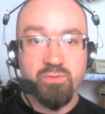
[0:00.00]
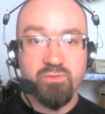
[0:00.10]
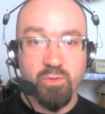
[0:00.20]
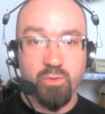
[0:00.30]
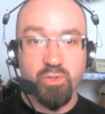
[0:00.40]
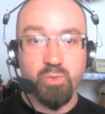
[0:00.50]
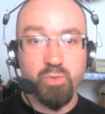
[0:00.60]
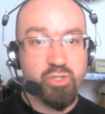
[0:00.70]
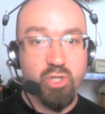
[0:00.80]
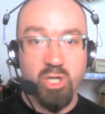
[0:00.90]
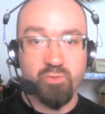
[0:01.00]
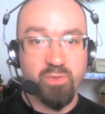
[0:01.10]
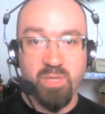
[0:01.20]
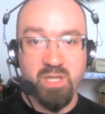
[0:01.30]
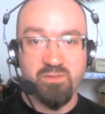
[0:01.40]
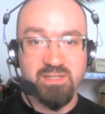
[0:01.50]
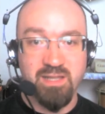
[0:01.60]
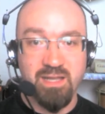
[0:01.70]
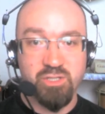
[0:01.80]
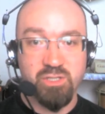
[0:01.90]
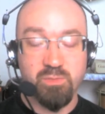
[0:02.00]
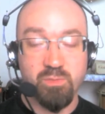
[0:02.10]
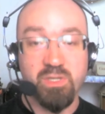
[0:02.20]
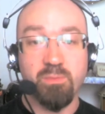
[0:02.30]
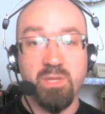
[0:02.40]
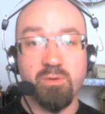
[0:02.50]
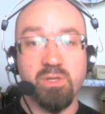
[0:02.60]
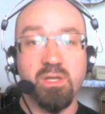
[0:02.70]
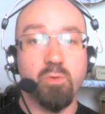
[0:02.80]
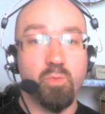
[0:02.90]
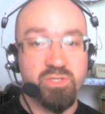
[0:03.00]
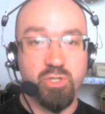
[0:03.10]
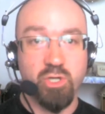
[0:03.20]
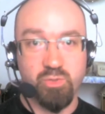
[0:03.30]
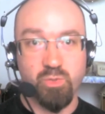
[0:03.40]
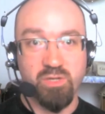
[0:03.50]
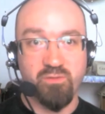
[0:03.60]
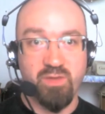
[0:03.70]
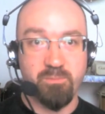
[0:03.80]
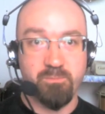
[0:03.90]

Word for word: Those would not remain in the selection, but America was not one of them.